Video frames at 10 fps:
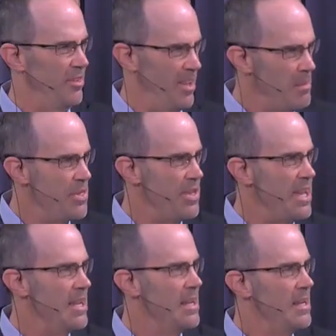
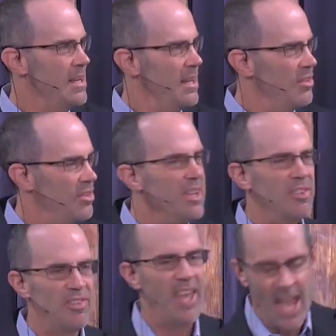Timothy is
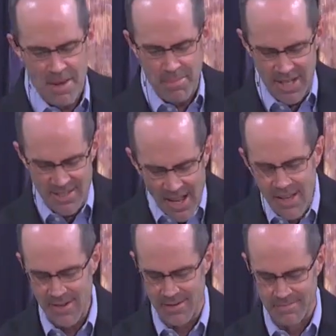this can be
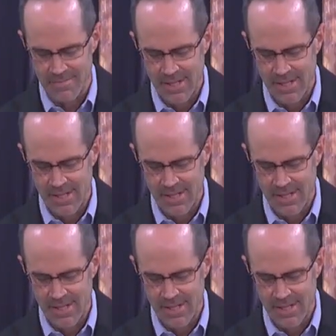done.